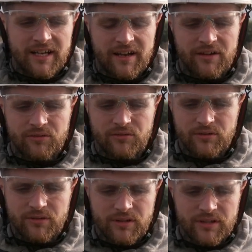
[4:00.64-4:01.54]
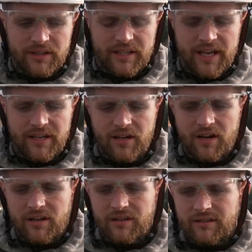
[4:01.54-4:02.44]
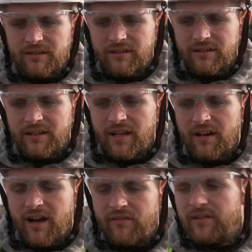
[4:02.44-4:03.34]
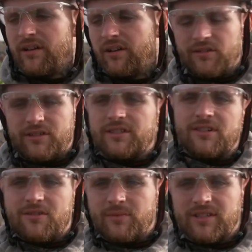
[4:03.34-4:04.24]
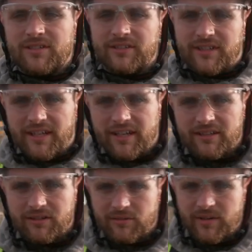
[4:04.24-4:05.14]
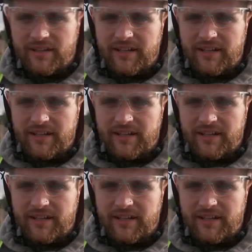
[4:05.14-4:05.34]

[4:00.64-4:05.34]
there, they're not having a nice time inside there, you know what I mean?